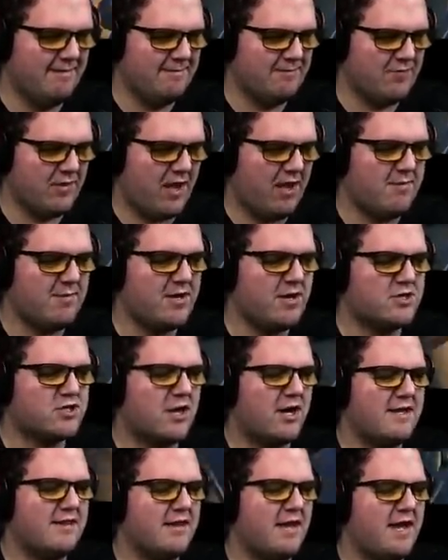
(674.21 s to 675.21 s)
I'm going to
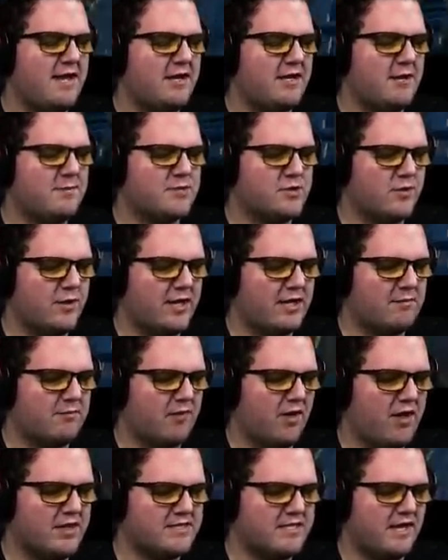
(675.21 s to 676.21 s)
try and line it up so we can
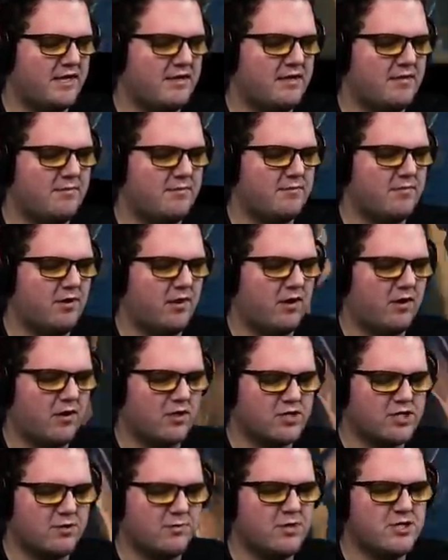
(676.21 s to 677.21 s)
broadside them. Or
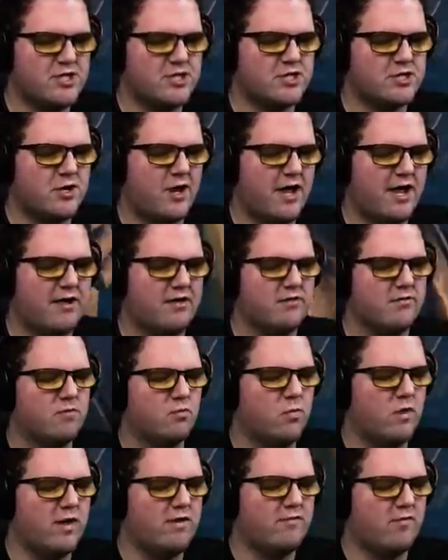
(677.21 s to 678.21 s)
should we just try and
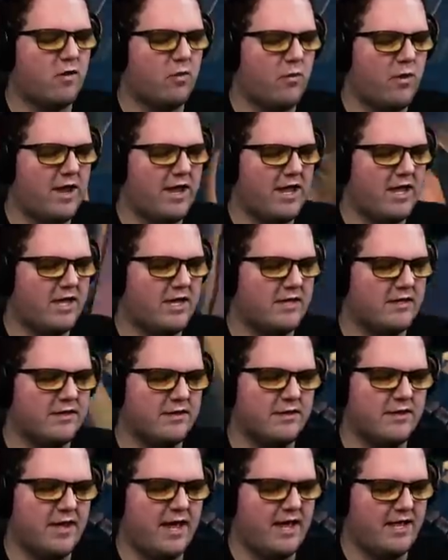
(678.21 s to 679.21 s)
weave our way
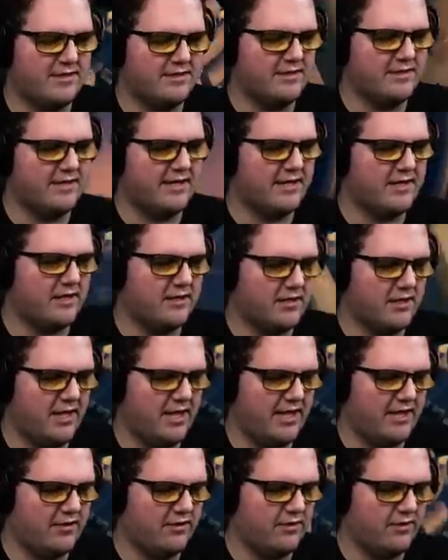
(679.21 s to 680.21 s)
in and then get on
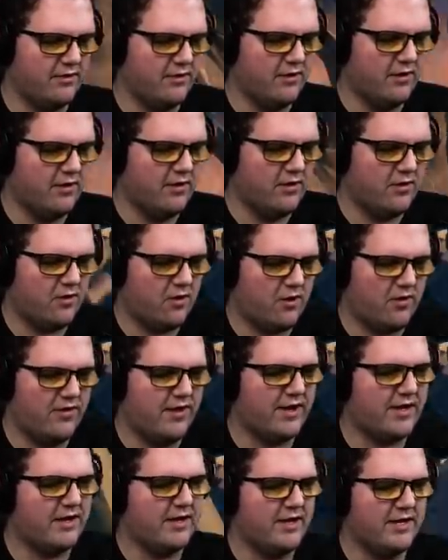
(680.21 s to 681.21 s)
land? Or are they
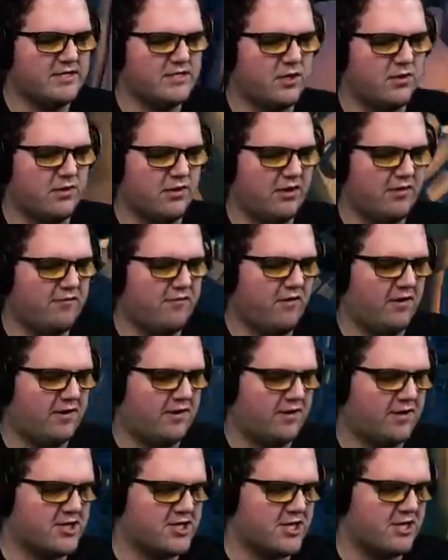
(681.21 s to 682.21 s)
going to, like, totally fuck
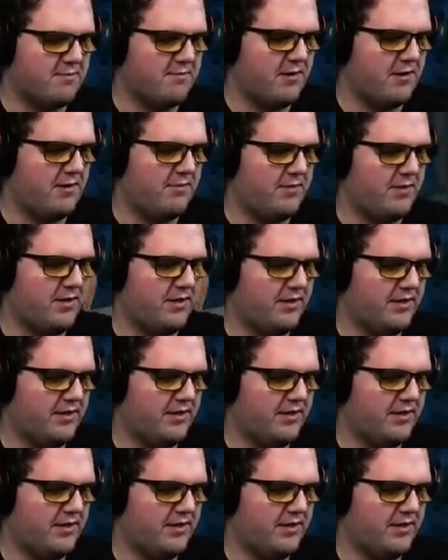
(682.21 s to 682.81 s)
our ship up?